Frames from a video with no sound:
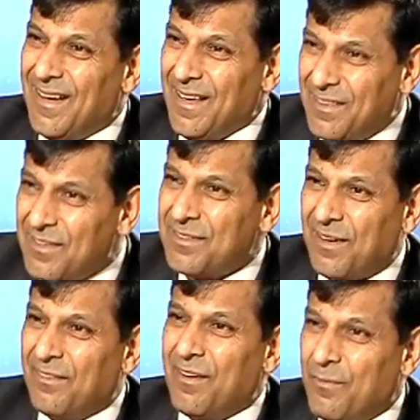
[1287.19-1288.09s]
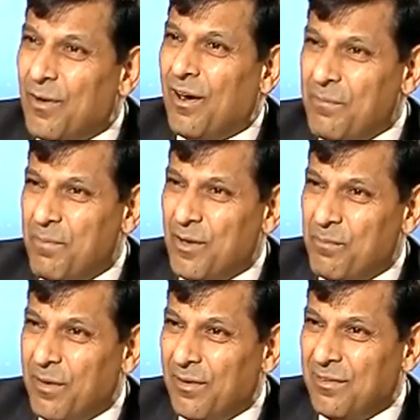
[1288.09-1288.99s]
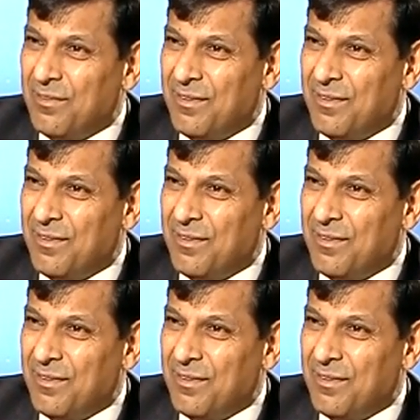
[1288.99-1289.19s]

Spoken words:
In this country, if you can't pay your bills,